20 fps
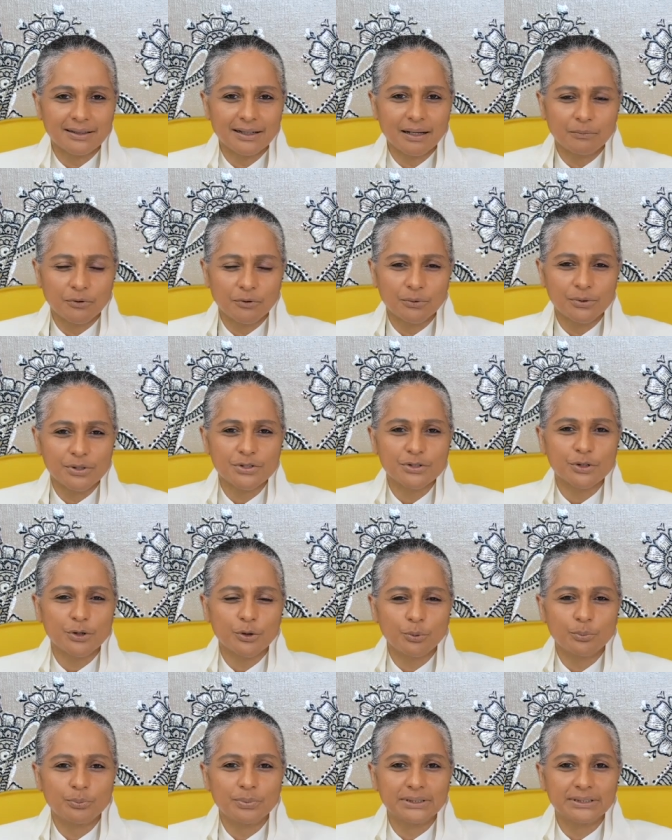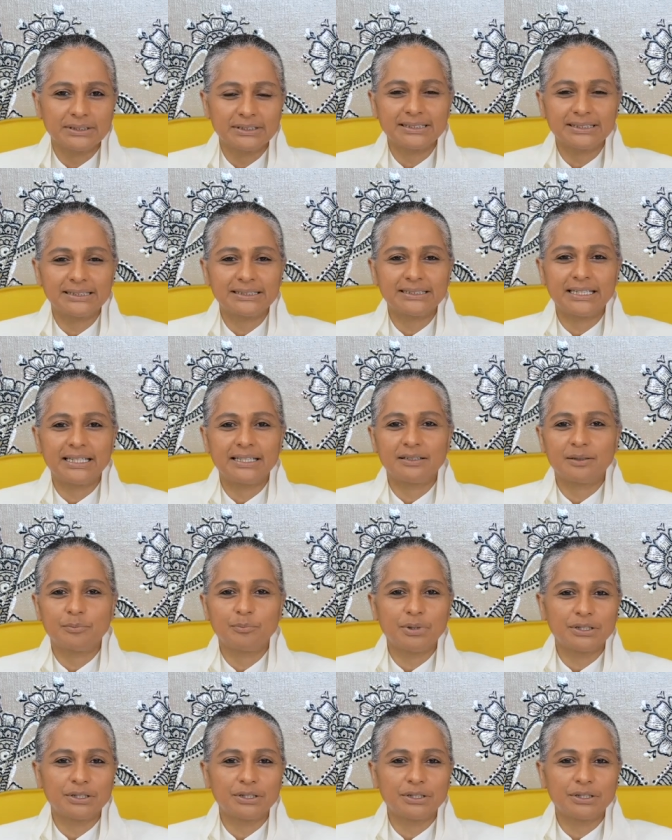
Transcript: I'm always open to seeing the